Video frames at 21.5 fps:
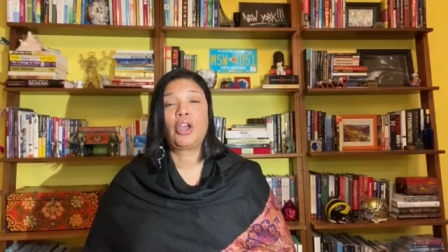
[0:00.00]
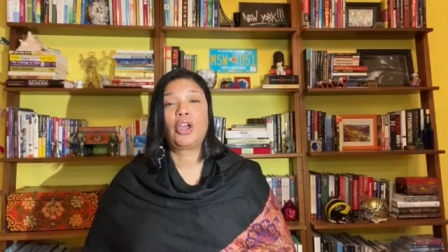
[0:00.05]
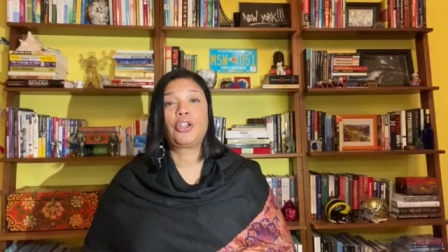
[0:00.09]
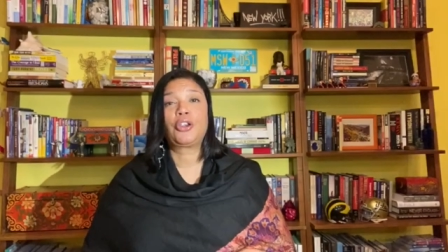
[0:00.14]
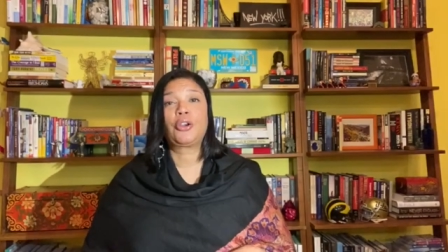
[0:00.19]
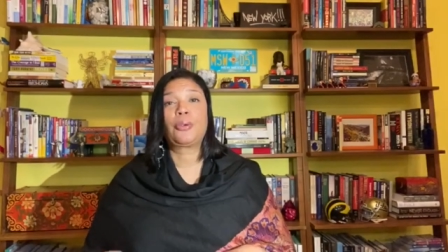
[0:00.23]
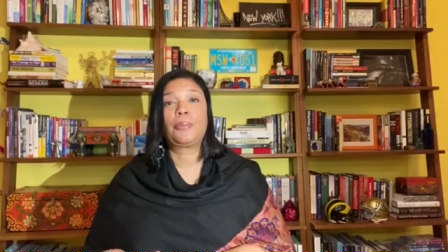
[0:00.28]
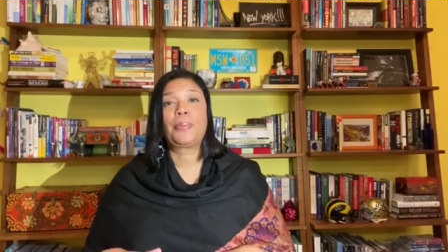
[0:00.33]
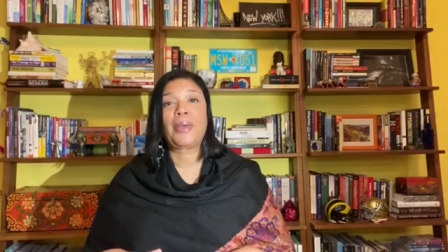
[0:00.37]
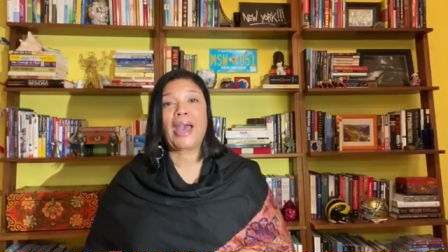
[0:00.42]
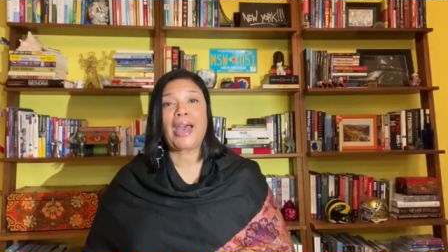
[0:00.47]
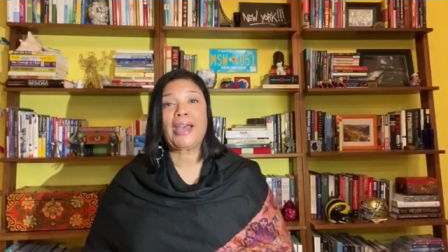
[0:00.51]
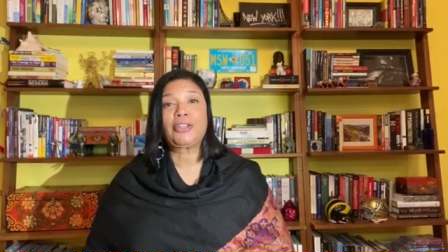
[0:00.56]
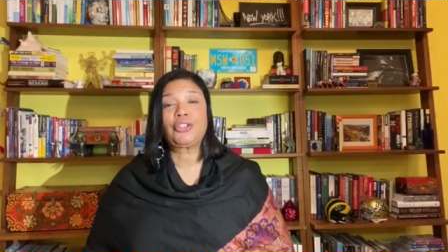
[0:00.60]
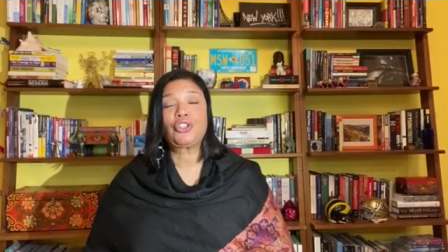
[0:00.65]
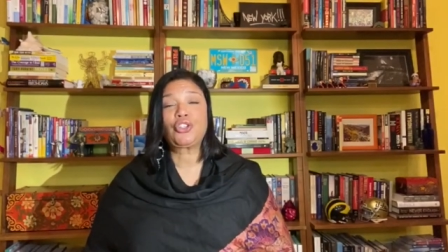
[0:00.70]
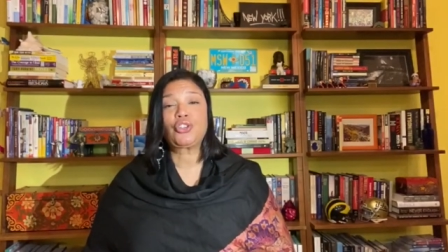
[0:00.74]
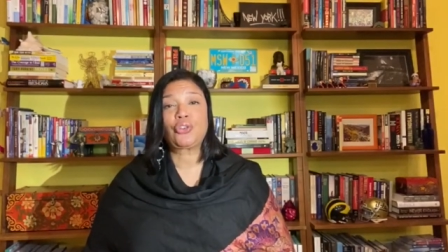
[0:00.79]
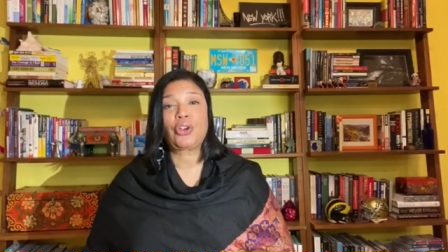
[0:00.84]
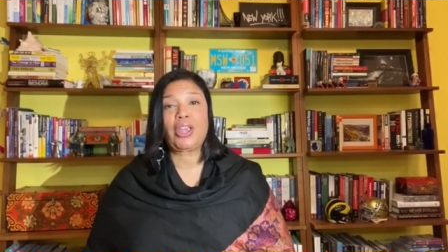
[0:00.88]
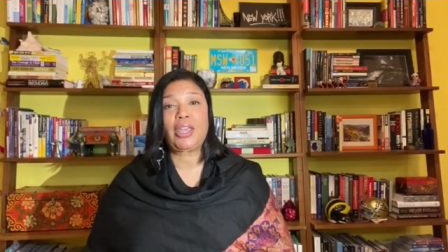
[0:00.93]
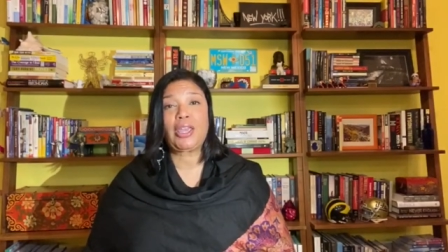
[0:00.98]
your back
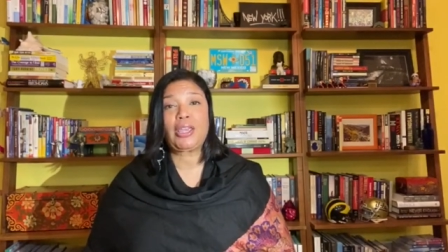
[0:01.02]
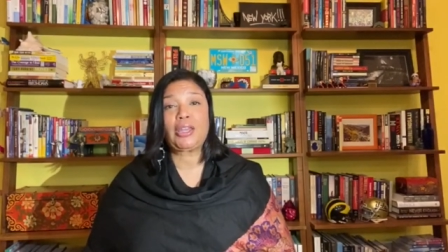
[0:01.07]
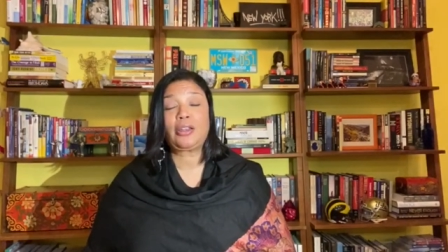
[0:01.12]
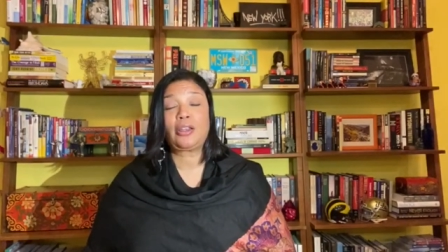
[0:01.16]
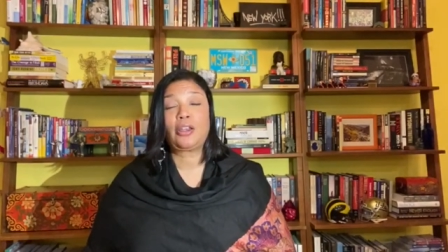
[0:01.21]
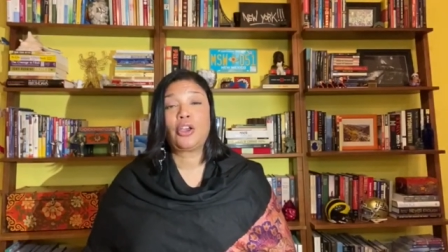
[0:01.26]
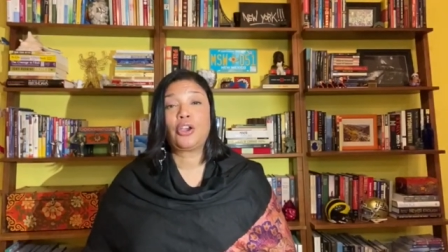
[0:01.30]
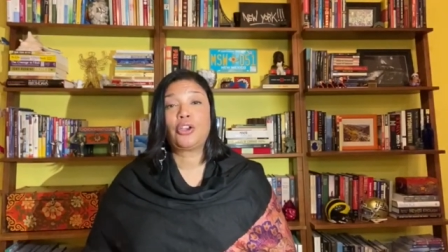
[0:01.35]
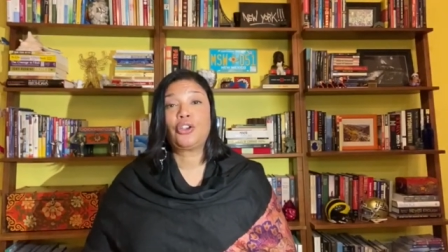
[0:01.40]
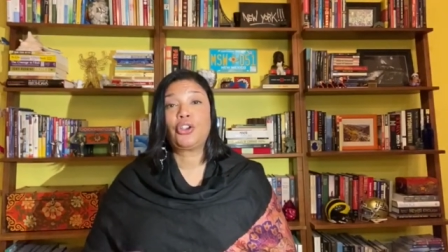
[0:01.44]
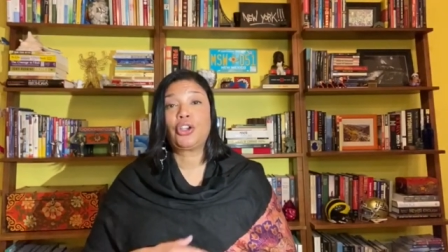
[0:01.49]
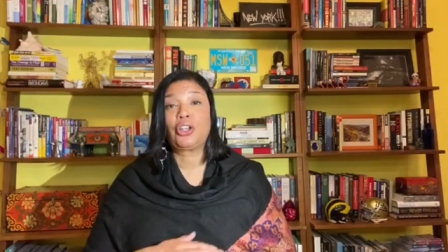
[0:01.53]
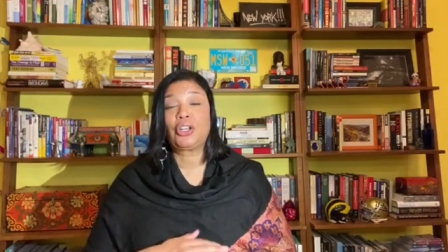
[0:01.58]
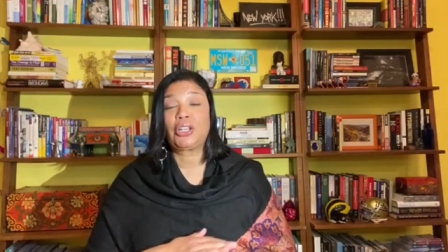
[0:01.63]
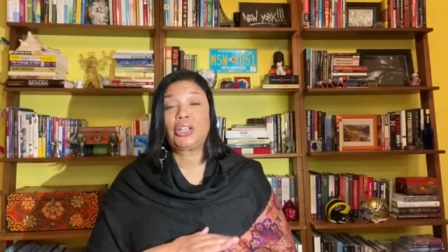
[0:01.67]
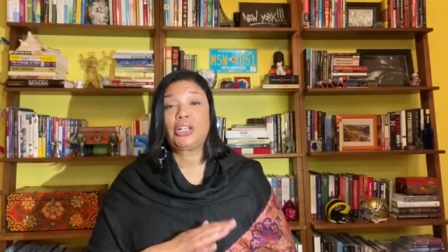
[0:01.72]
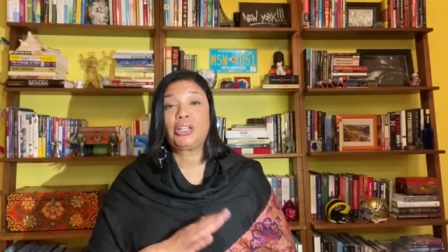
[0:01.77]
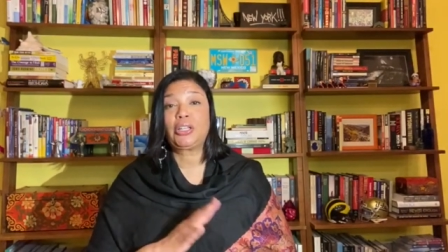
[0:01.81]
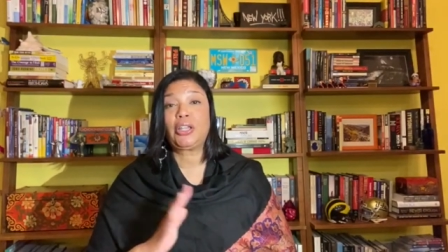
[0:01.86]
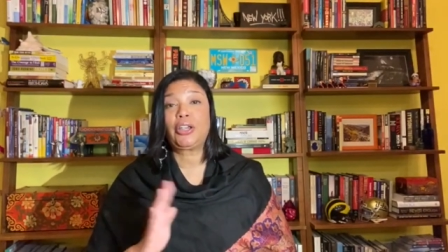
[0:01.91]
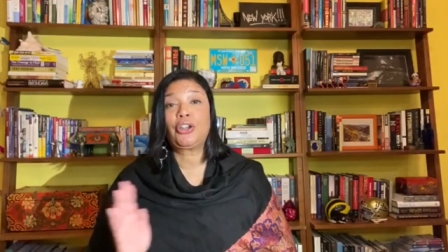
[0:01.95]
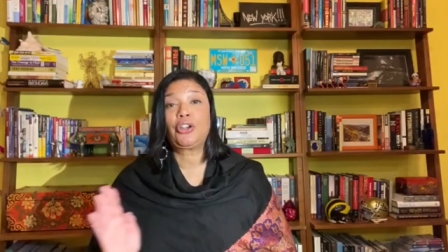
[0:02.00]
straight, you're gonna
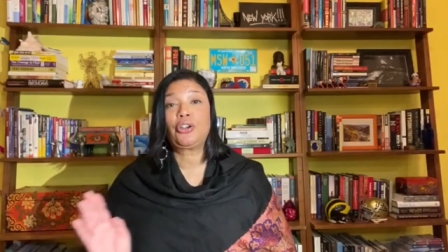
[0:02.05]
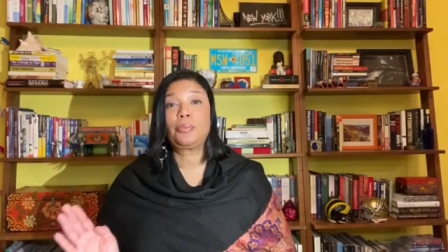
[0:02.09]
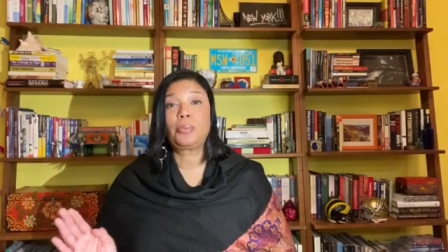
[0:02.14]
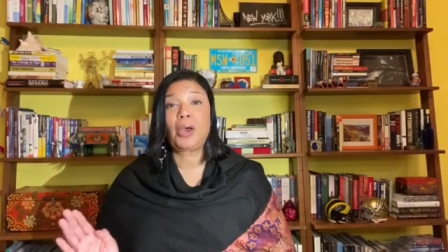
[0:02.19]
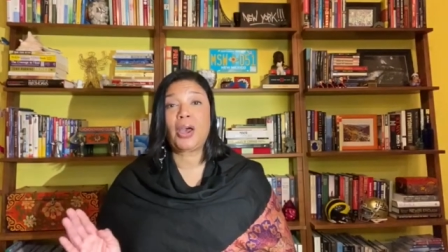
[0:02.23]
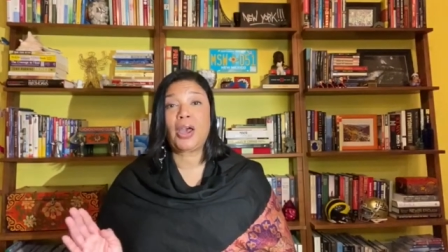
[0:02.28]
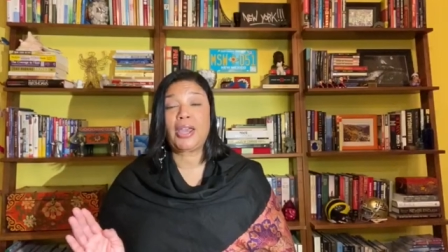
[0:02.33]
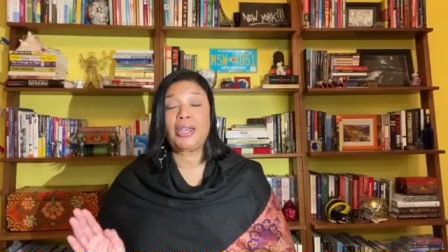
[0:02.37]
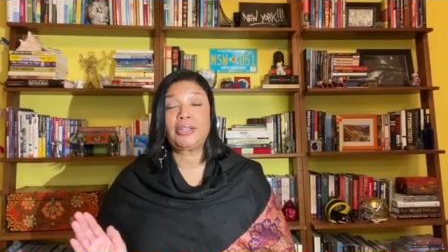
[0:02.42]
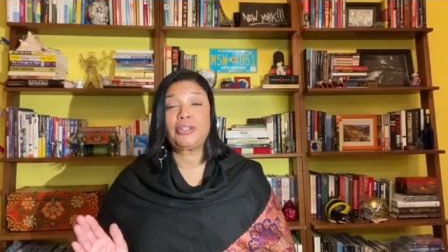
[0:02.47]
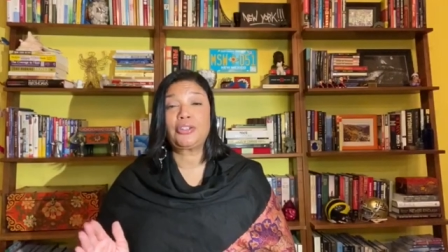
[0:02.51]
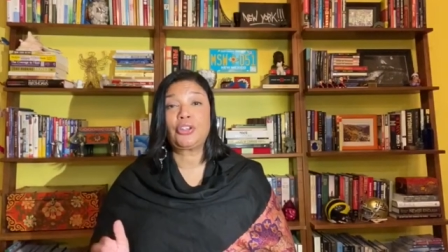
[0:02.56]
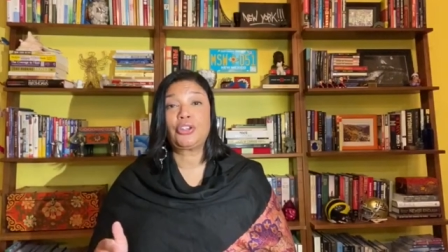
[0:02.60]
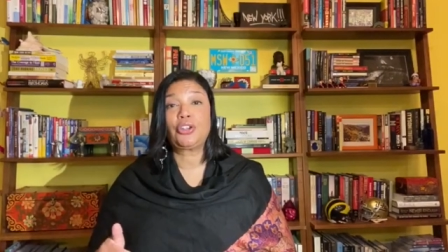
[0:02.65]
clear your mind,